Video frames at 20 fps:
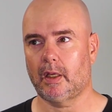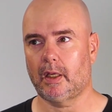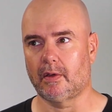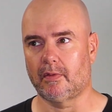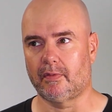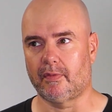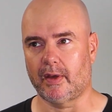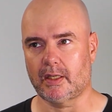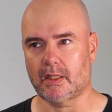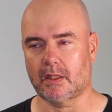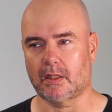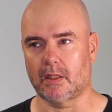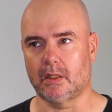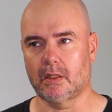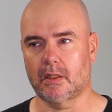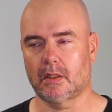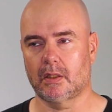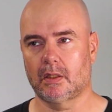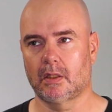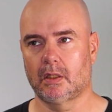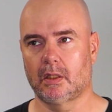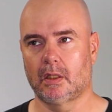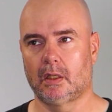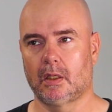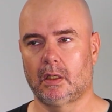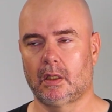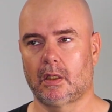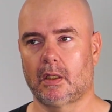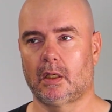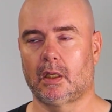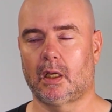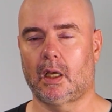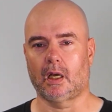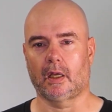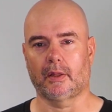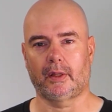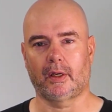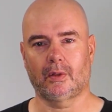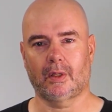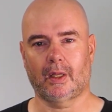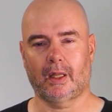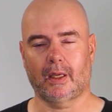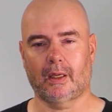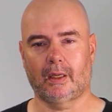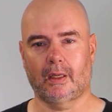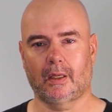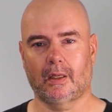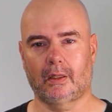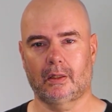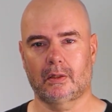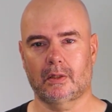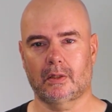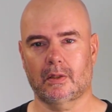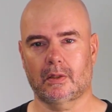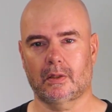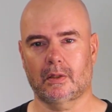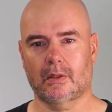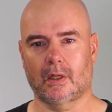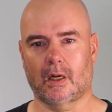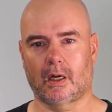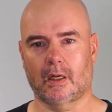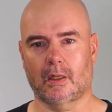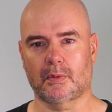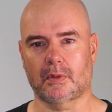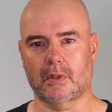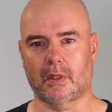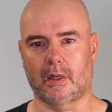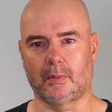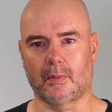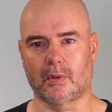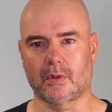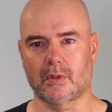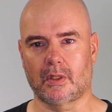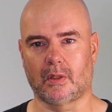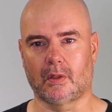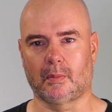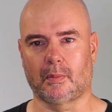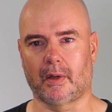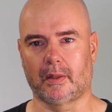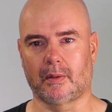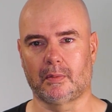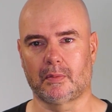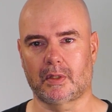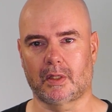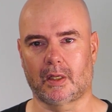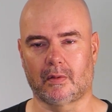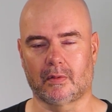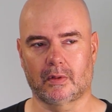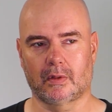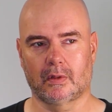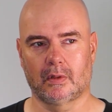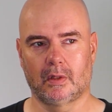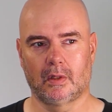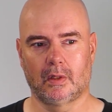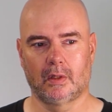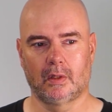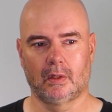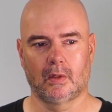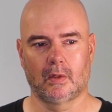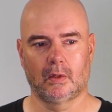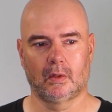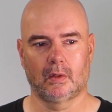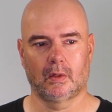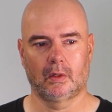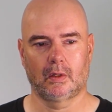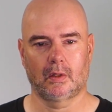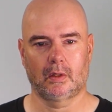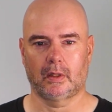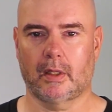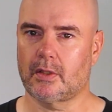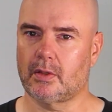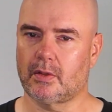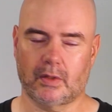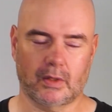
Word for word: investors. Huh, they don't like startups that are mostly owned by themselves. That's